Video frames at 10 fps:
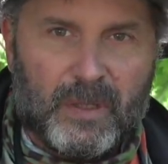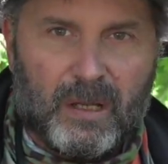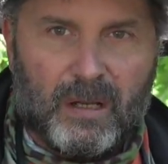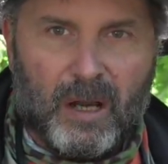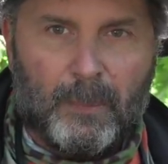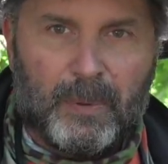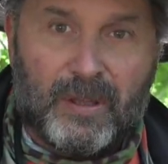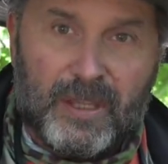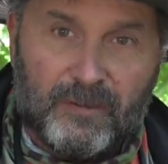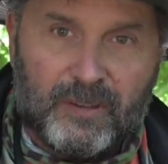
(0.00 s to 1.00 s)
upper
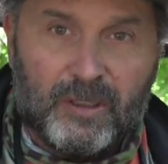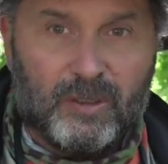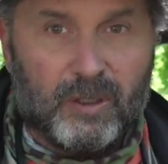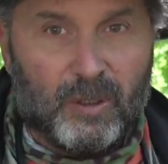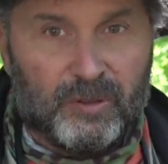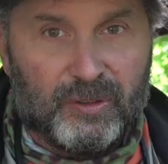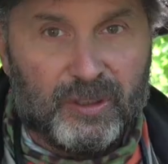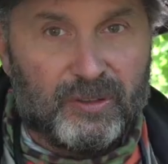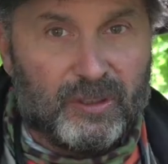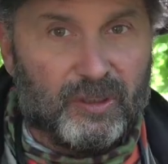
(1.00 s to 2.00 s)
50s, low
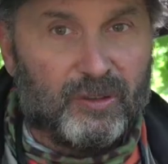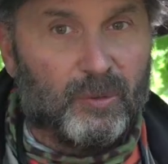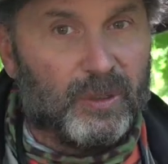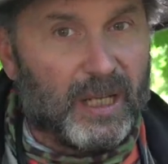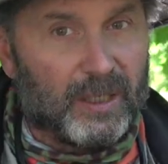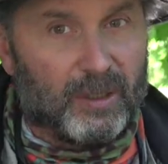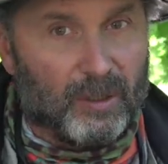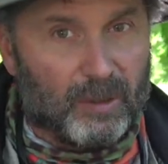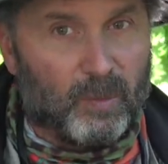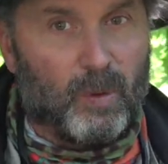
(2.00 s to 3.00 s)
60s, so we got
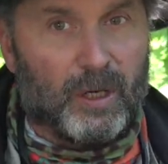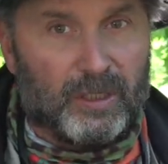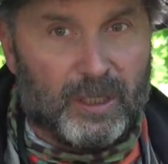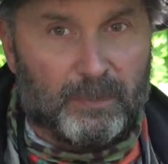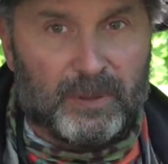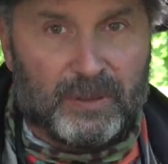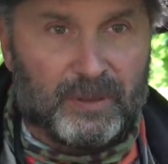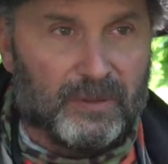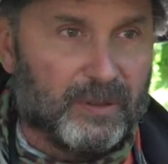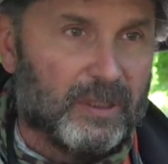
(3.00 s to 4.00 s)
good water temperatures.
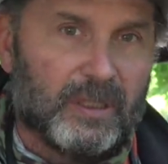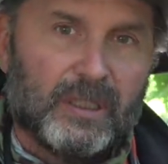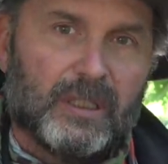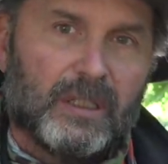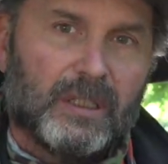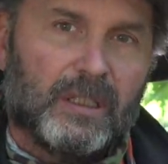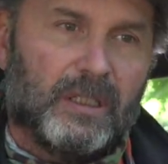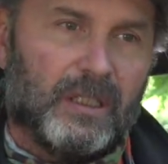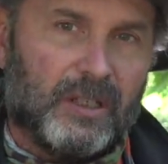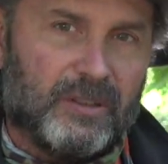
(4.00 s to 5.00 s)

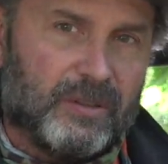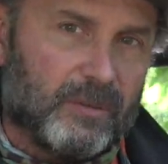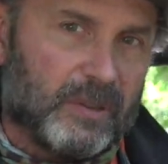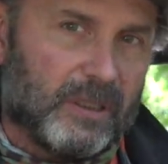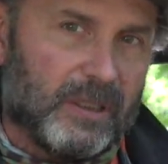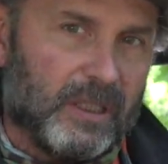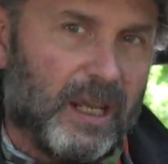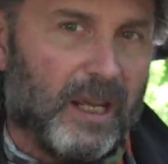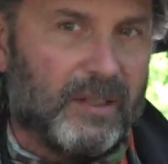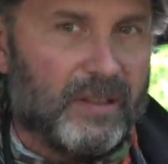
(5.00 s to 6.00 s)
The estuary
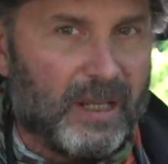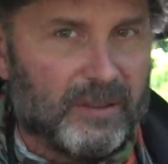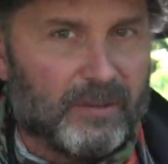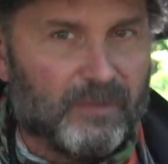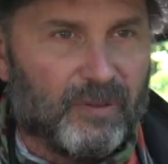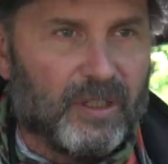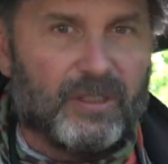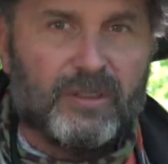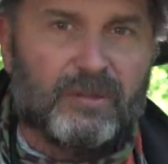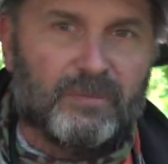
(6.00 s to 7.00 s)
has had some
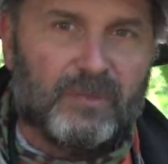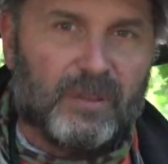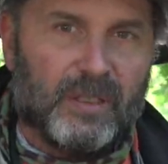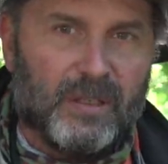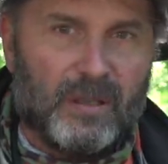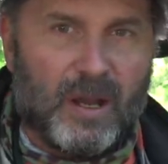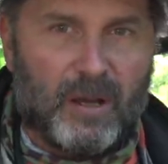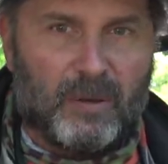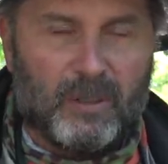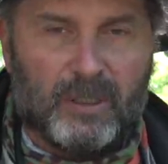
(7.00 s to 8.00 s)
fish.
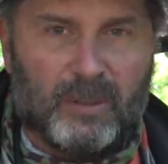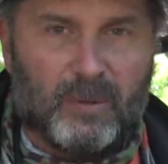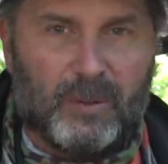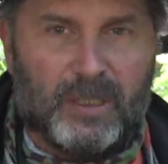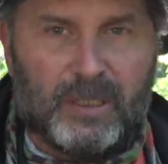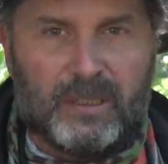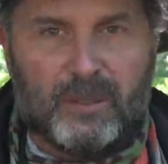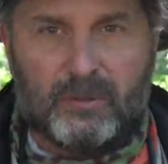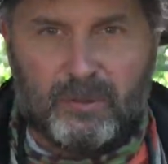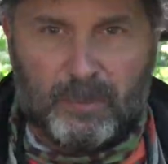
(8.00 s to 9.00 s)
Early in the week,
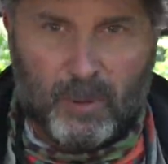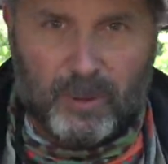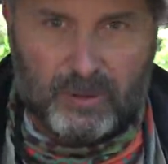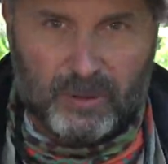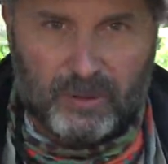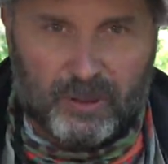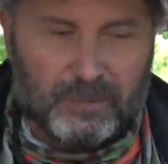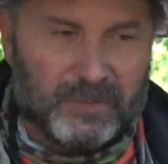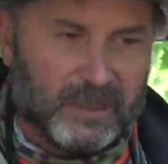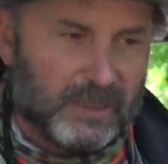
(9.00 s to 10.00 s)
there's reports of
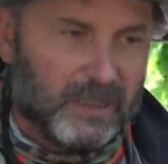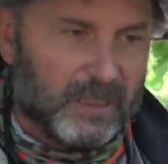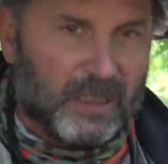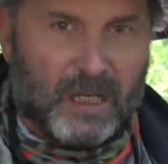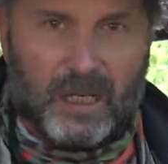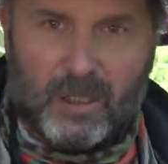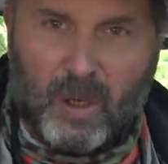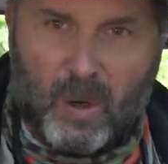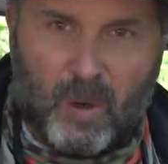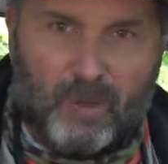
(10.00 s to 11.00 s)
some
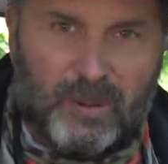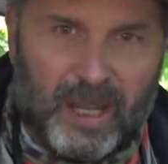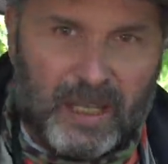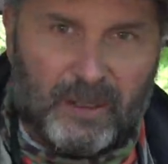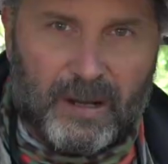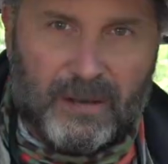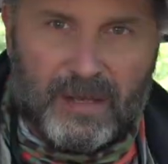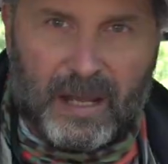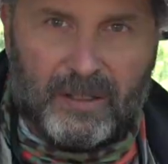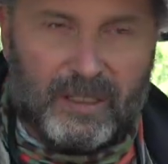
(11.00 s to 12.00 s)
cohos hanging around
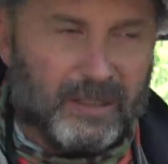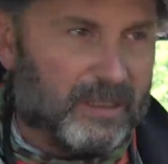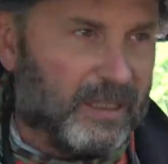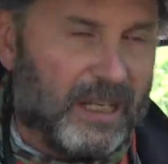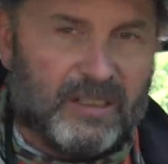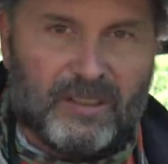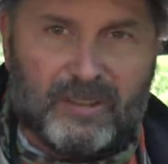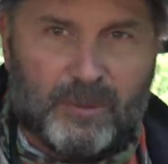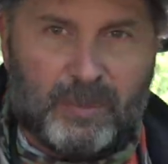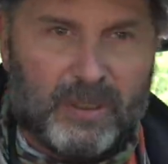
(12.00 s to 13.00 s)
down there, and then they
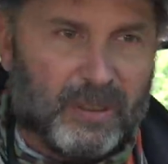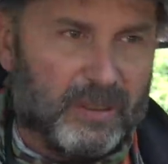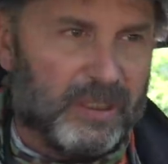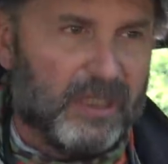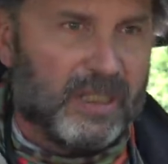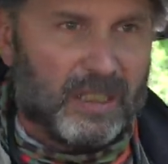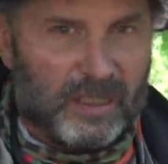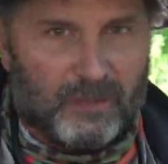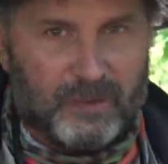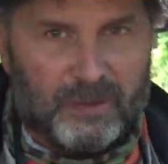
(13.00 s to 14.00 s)
disappeared
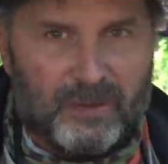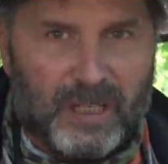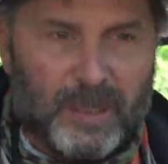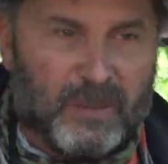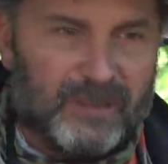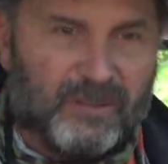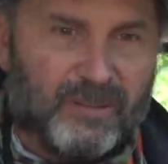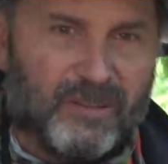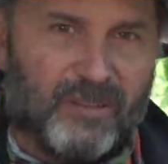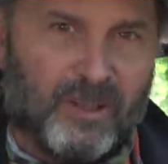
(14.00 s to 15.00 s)
in a few salmon.
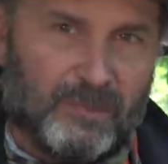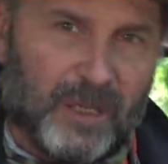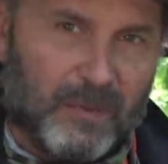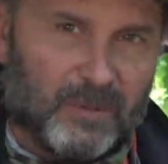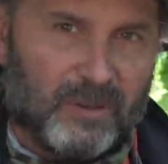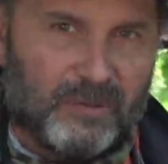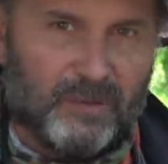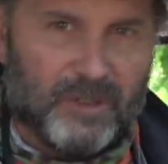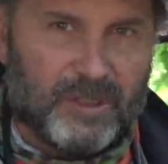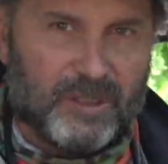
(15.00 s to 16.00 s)
Sometimes there's some
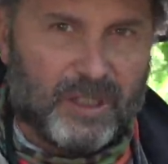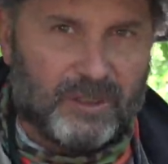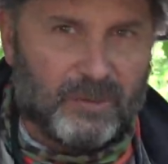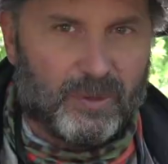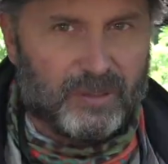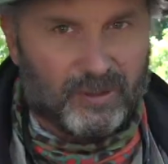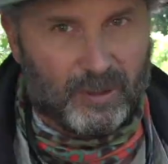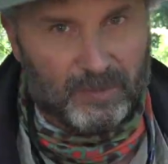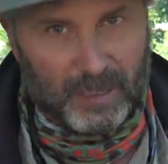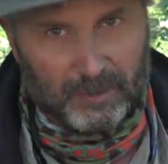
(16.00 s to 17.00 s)
fish in the estuary,
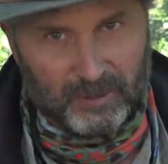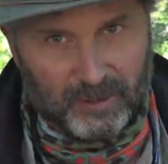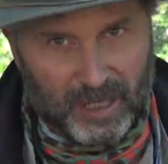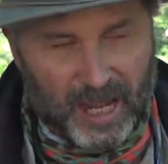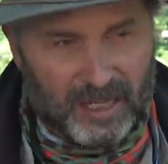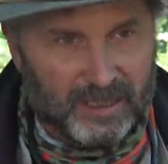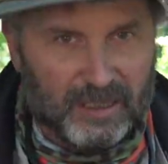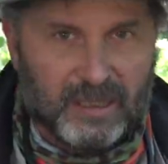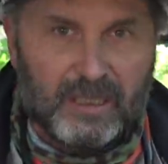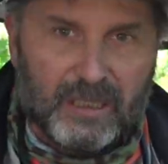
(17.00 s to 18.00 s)
sometimes they're not.
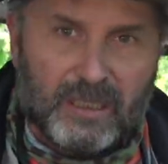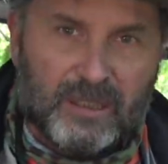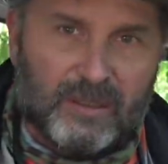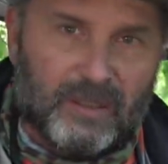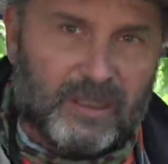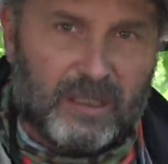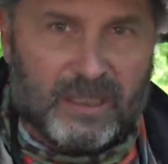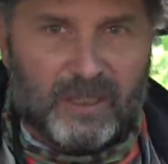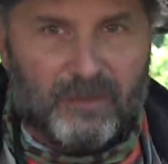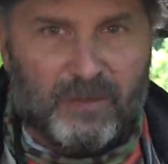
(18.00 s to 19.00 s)
So you can
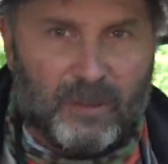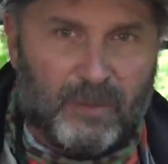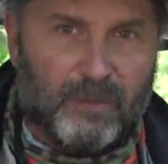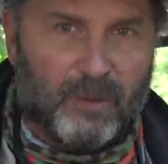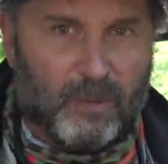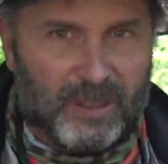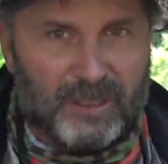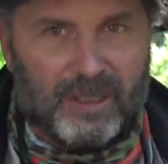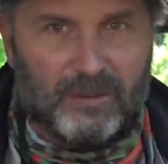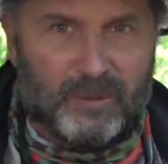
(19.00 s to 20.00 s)
get a feel for what
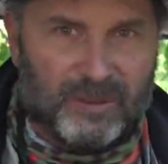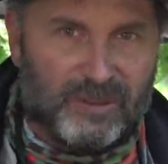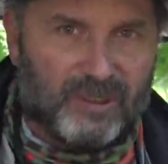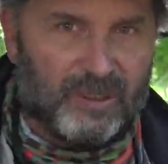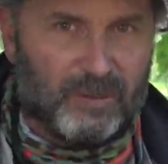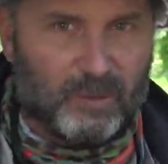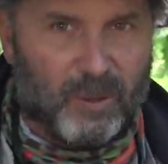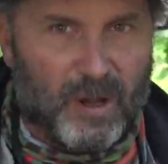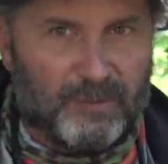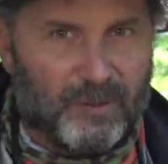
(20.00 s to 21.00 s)
it is. It's just,
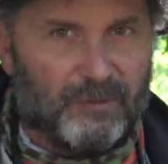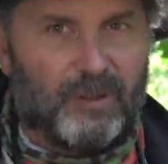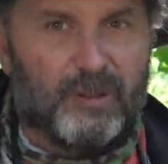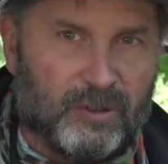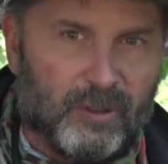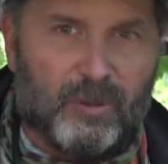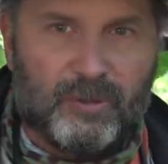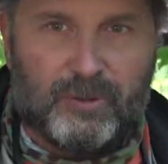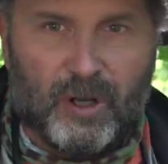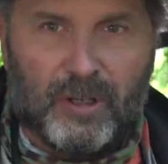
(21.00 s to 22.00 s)
we're off to a very slow
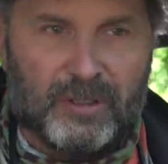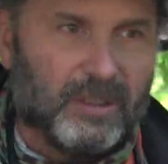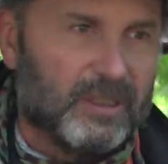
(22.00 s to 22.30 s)
start.